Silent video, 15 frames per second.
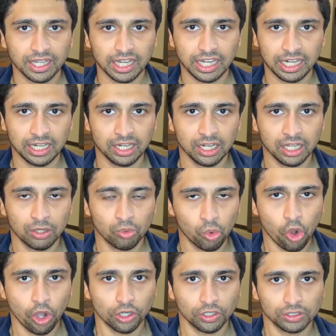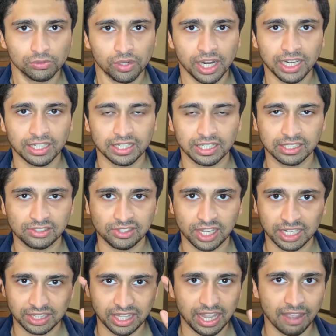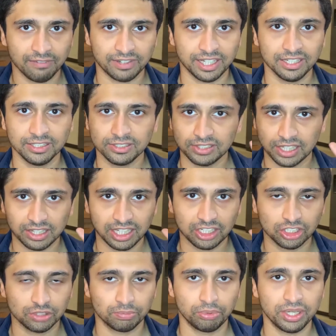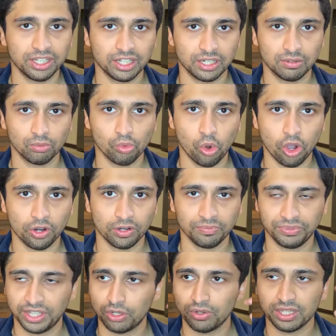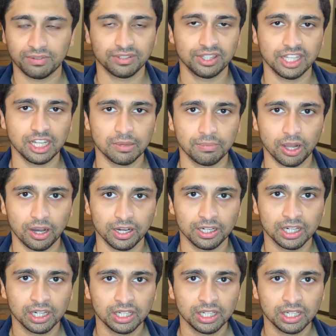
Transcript: in uh, water, right? It's like they have gills and they just breathe in water. They don't even think about it.